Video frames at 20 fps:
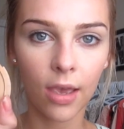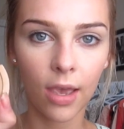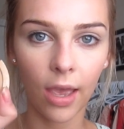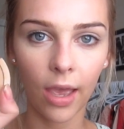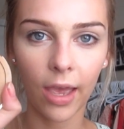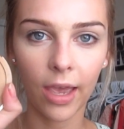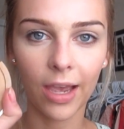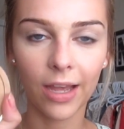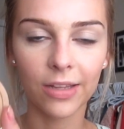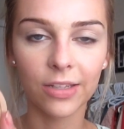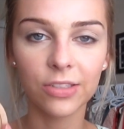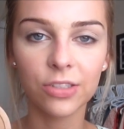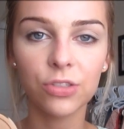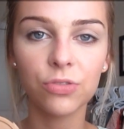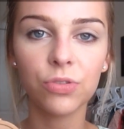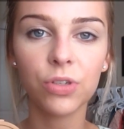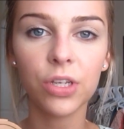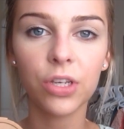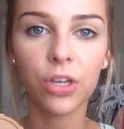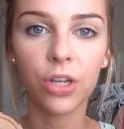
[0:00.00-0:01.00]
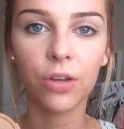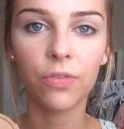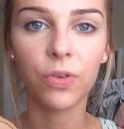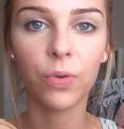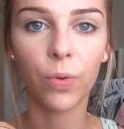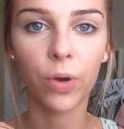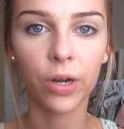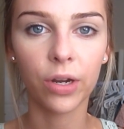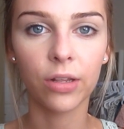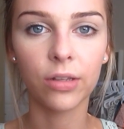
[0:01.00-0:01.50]
And this is really good if you
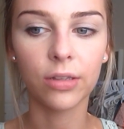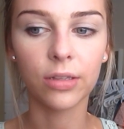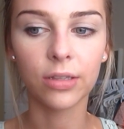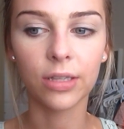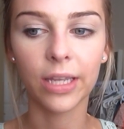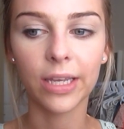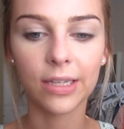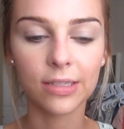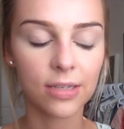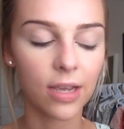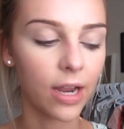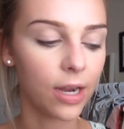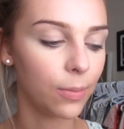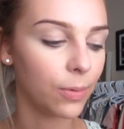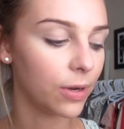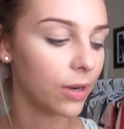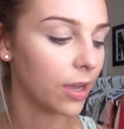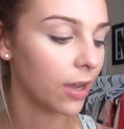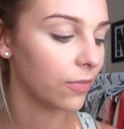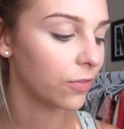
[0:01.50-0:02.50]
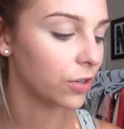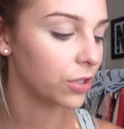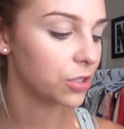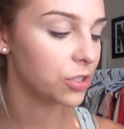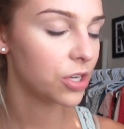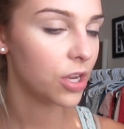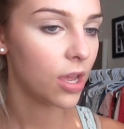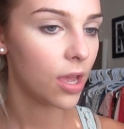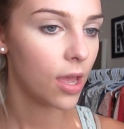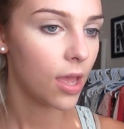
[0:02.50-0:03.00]
want a tiny bit of
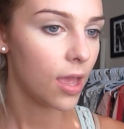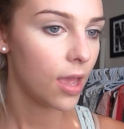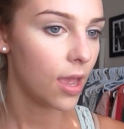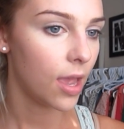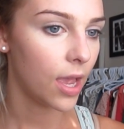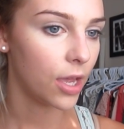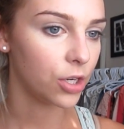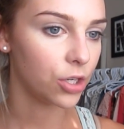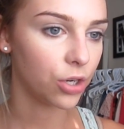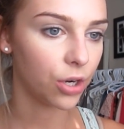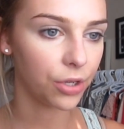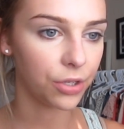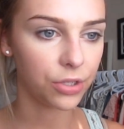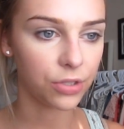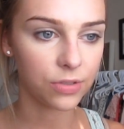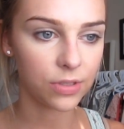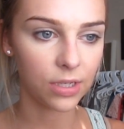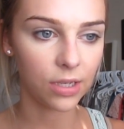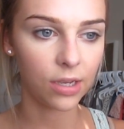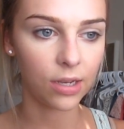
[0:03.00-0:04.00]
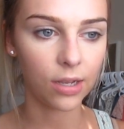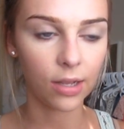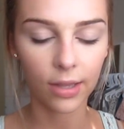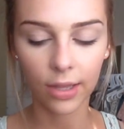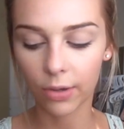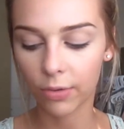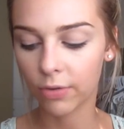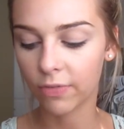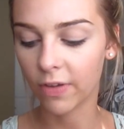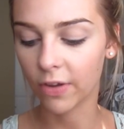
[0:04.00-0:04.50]
coverage and you're not using
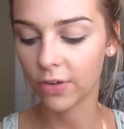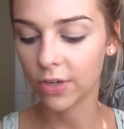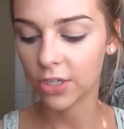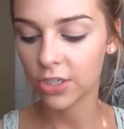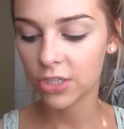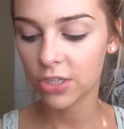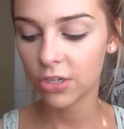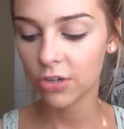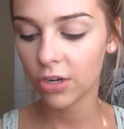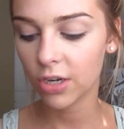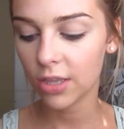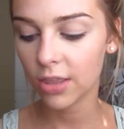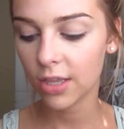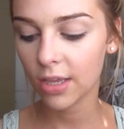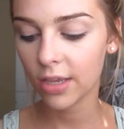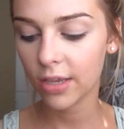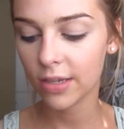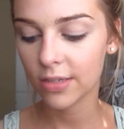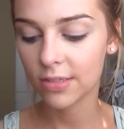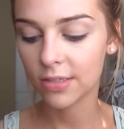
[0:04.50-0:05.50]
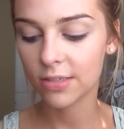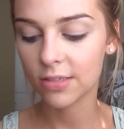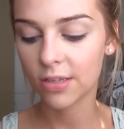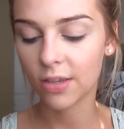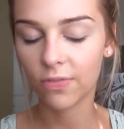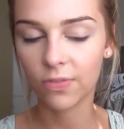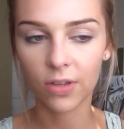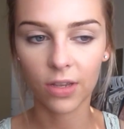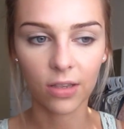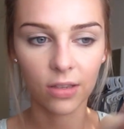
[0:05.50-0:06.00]
liquid foundation or anything, because this
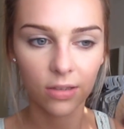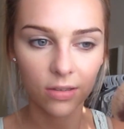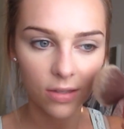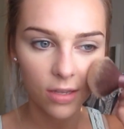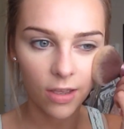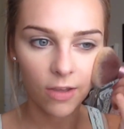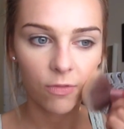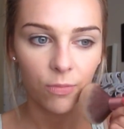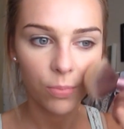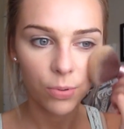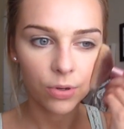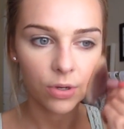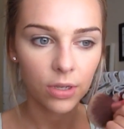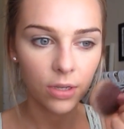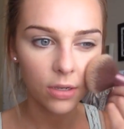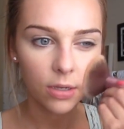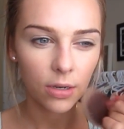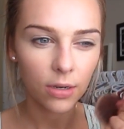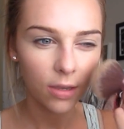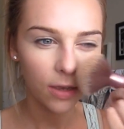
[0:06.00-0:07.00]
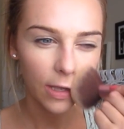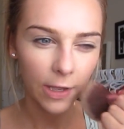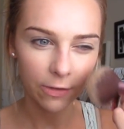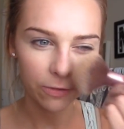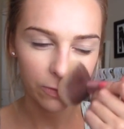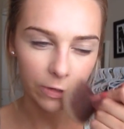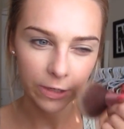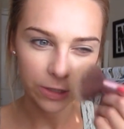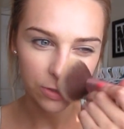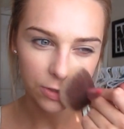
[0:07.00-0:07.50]
stuff does have pretty good
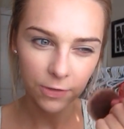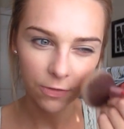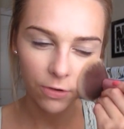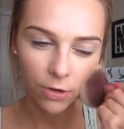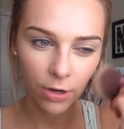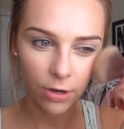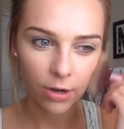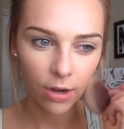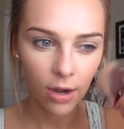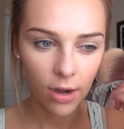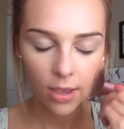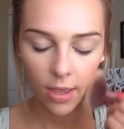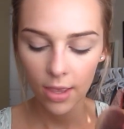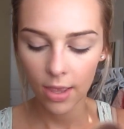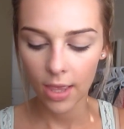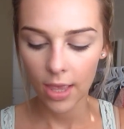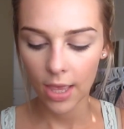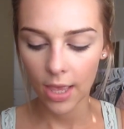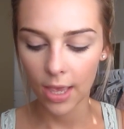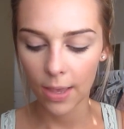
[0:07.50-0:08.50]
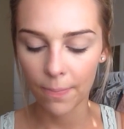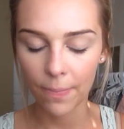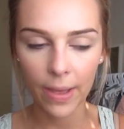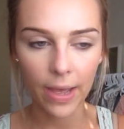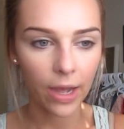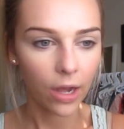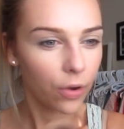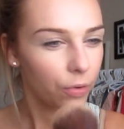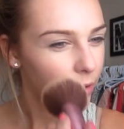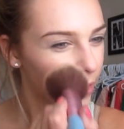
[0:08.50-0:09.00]
coverage for a
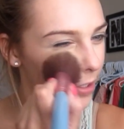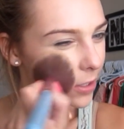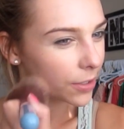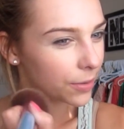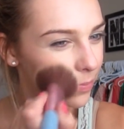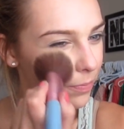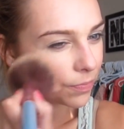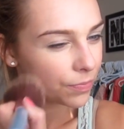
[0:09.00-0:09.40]
powder.